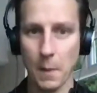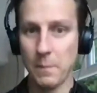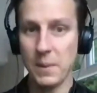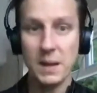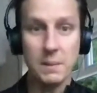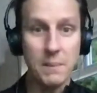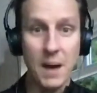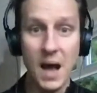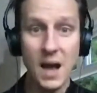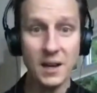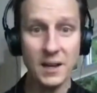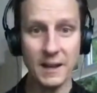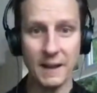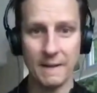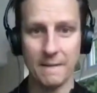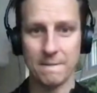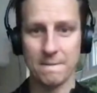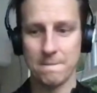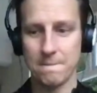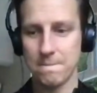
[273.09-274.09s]
big
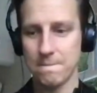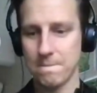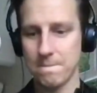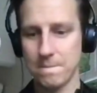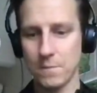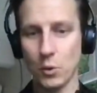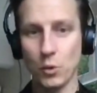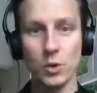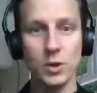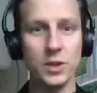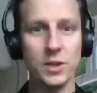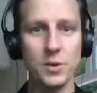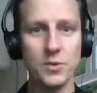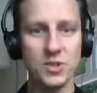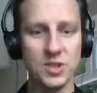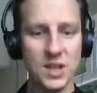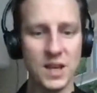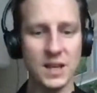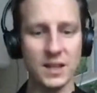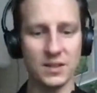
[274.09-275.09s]
market, all of
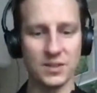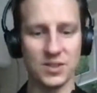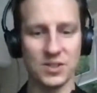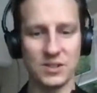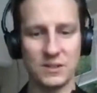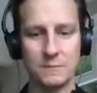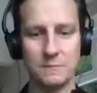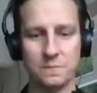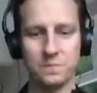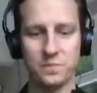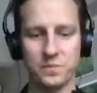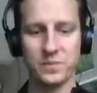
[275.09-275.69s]
those things.